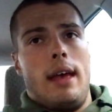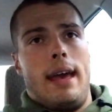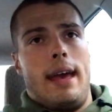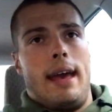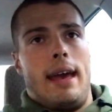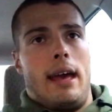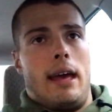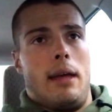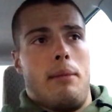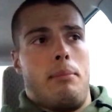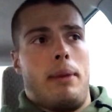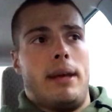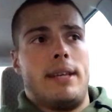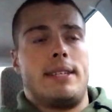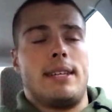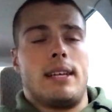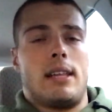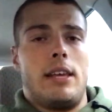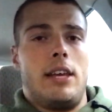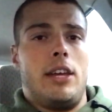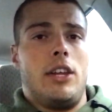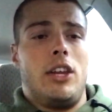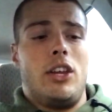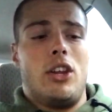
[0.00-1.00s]
And
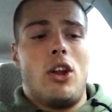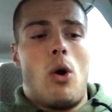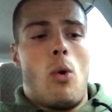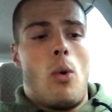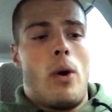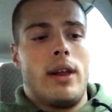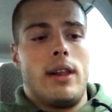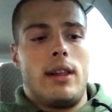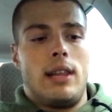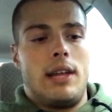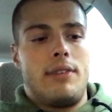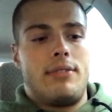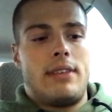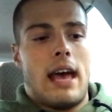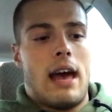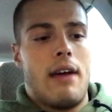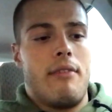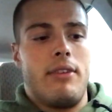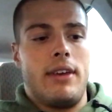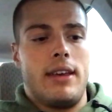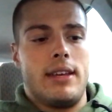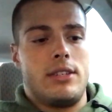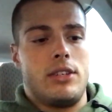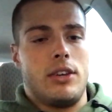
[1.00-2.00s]
basically, you don't want to lift
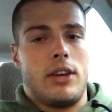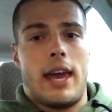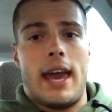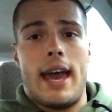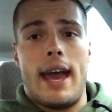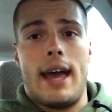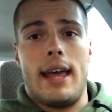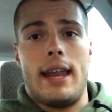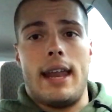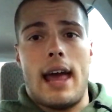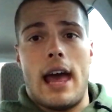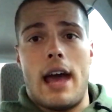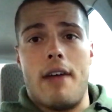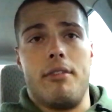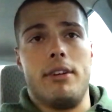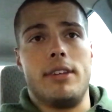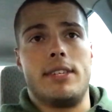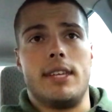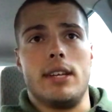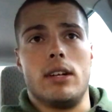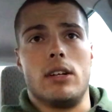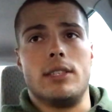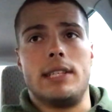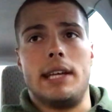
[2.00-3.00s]
heavy as you can every
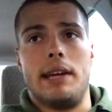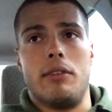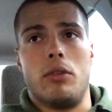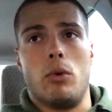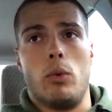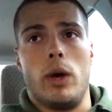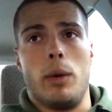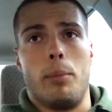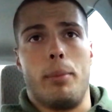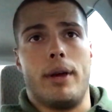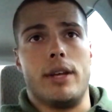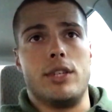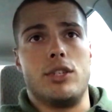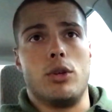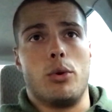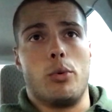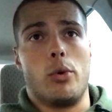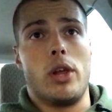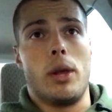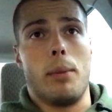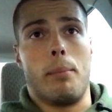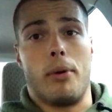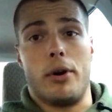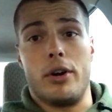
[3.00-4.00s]
single day of the week, because you'll
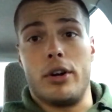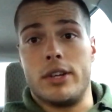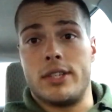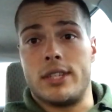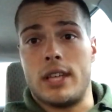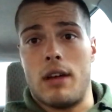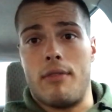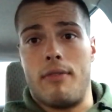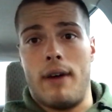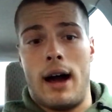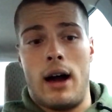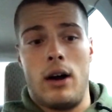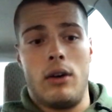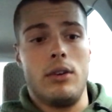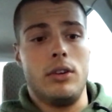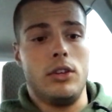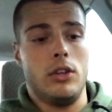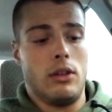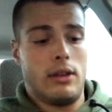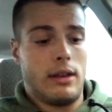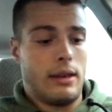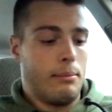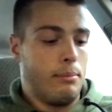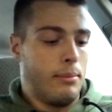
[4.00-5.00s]
really burn yourself out.
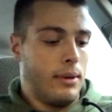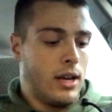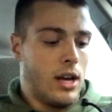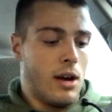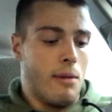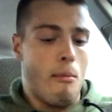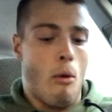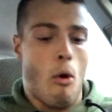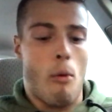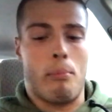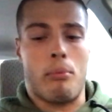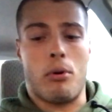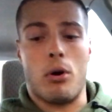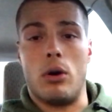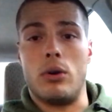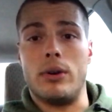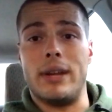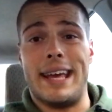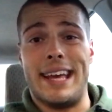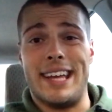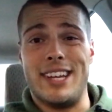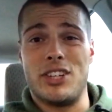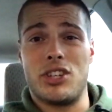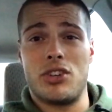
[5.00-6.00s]
You'll become more prone
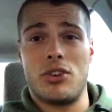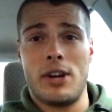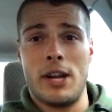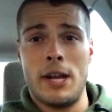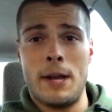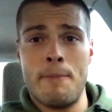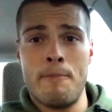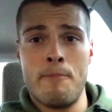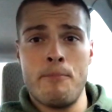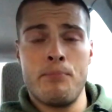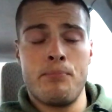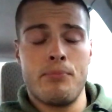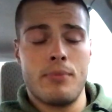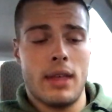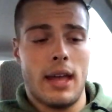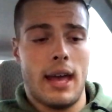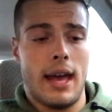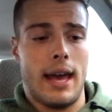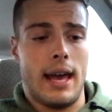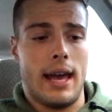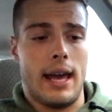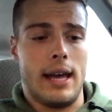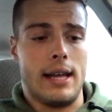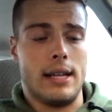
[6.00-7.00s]
to injury,
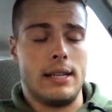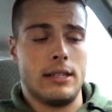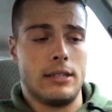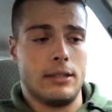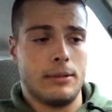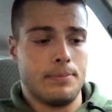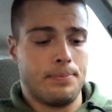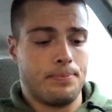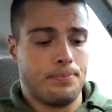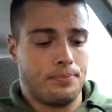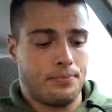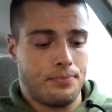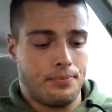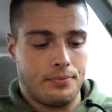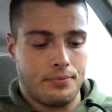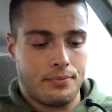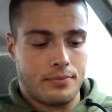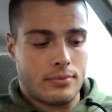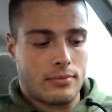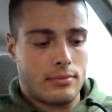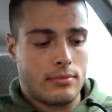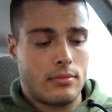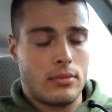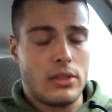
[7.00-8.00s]
and
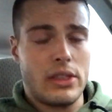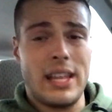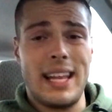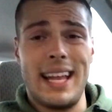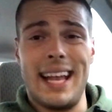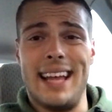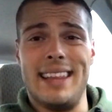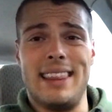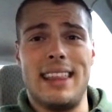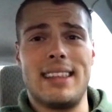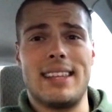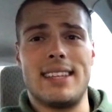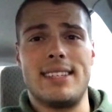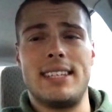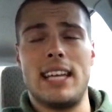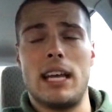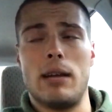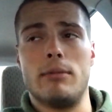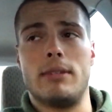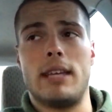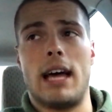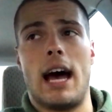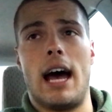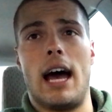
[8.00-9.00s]
at the
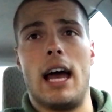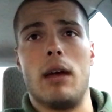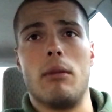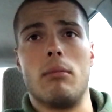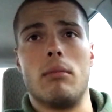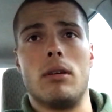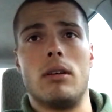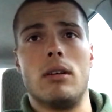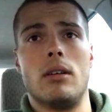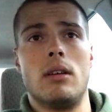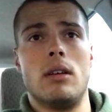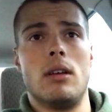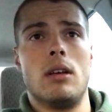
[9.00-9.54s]
same time,